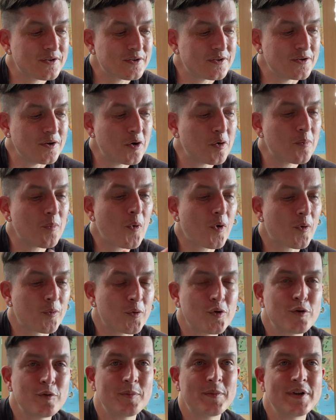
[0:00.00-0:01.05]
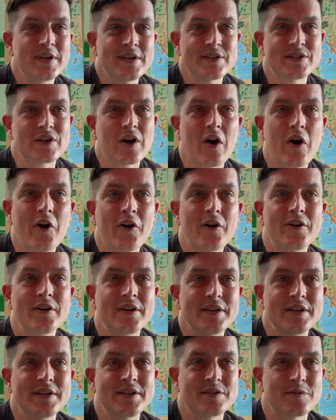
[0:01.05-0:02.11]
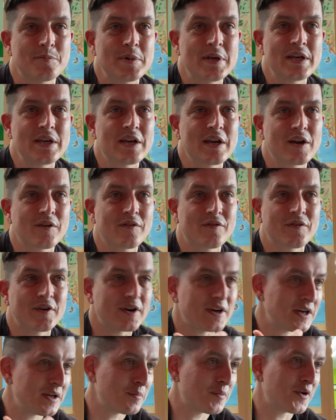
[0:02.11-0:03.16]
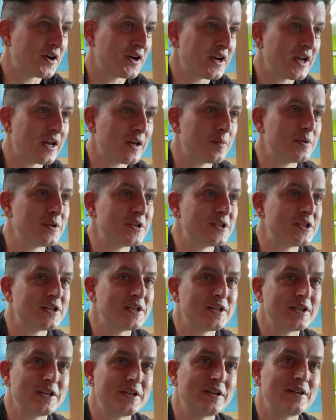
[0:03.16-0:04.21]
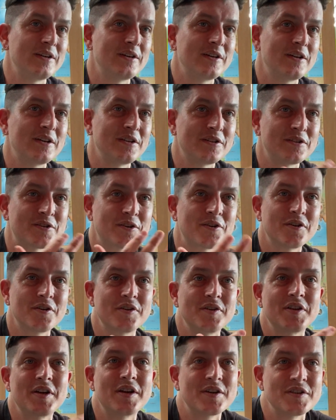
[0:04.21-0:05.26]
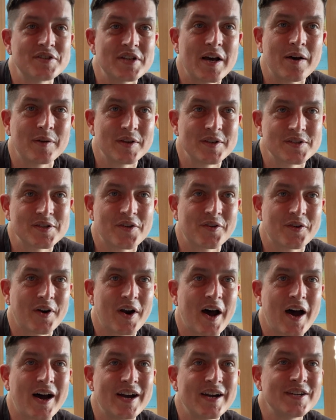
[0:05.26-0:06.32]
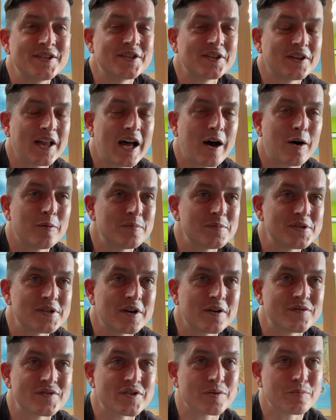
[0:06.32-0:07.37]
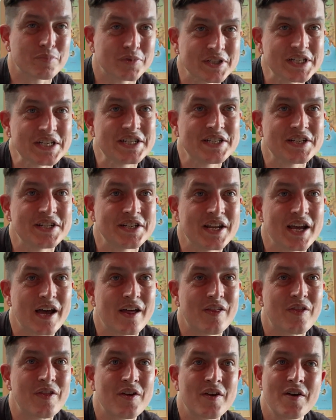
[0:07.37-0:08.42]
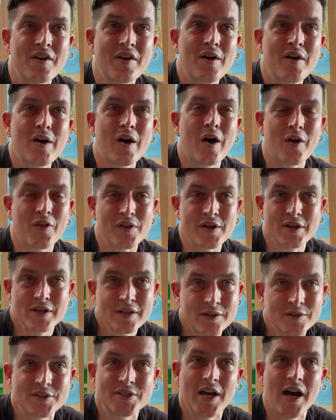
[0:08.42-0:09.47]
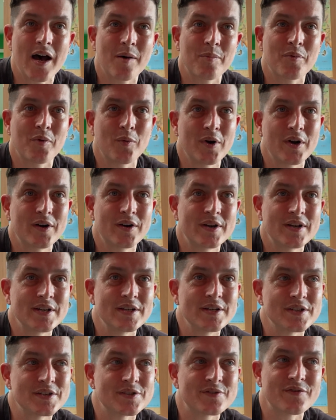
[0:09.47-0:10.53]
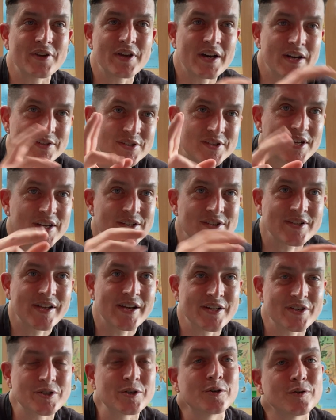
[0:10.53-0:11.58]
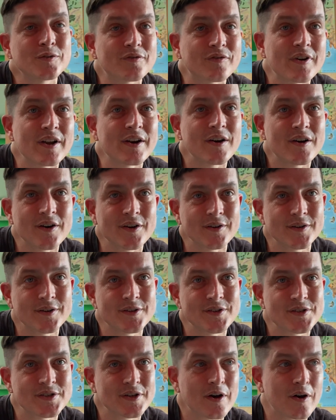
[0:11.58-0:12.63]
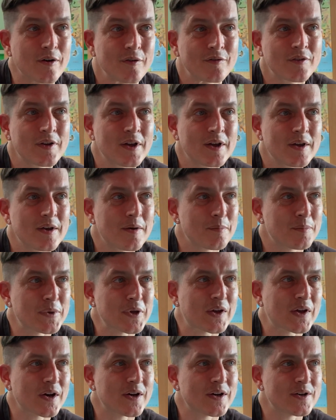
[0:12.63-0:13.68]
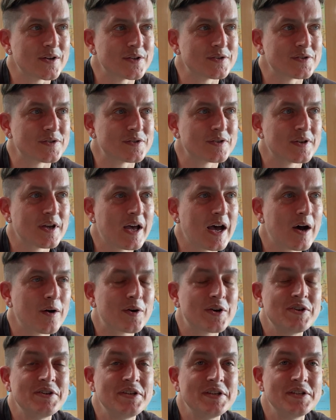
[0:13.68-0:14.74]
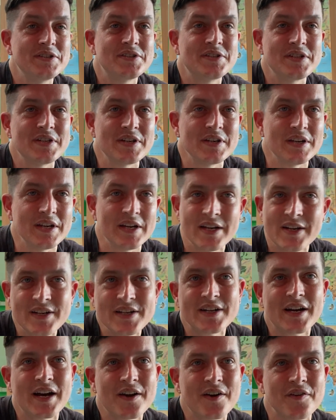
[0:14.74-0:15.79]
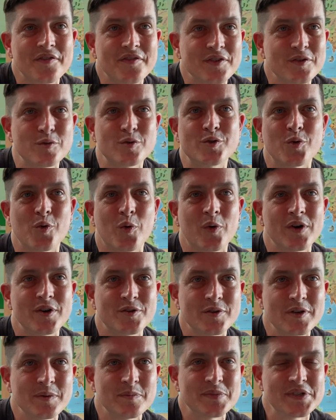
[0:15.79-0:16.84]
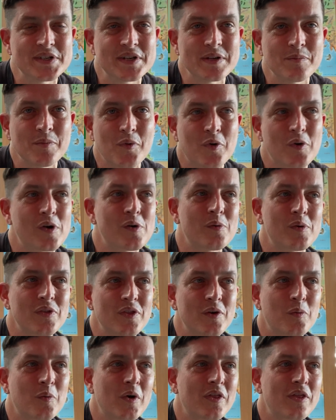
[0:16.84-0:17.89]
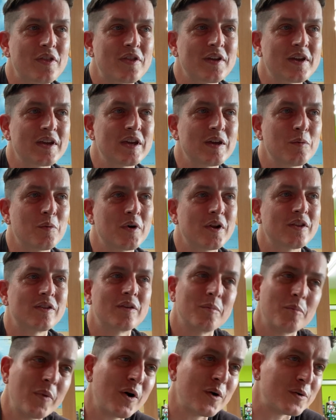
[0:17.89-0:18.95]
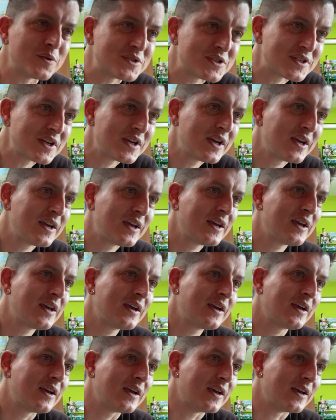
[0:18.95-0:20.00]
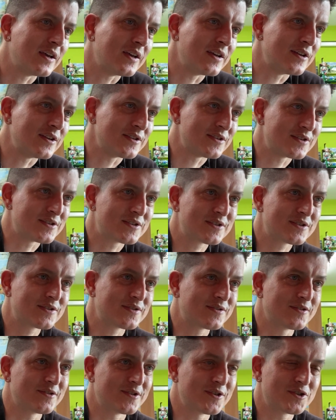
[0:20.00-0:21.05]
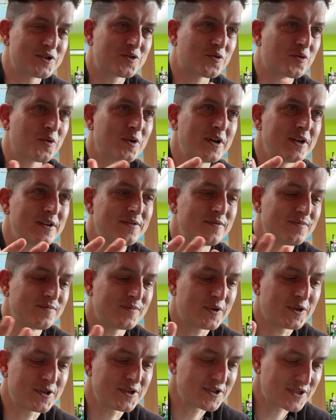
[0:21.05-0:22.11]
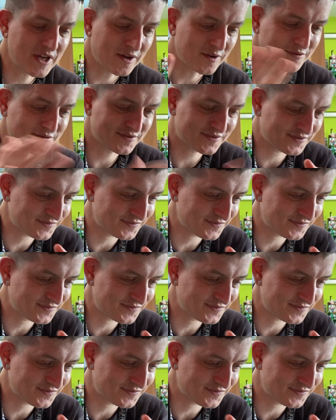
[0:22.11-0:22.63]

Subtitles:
no more room in his heart, in his being, for any more damage, he in turn tears out his other eye to allow himself to bleed to death on the hilltop where his fiancée/girlfriend hung herself, because how can he see any kind of future or dreams anymore when the one thing he wanted the most is destroyed herself?